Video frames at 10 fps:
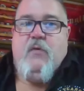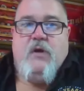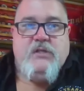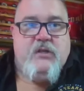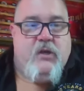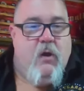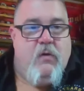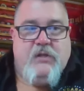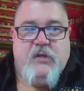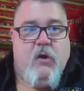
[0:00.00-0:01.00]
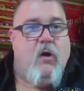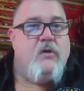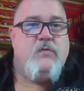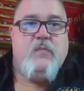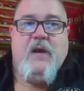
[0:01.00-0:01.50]
I wasn't going to
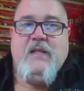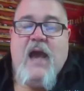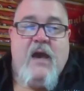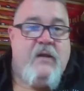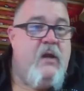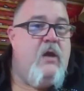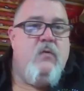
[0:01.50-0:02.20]
calls with my dad,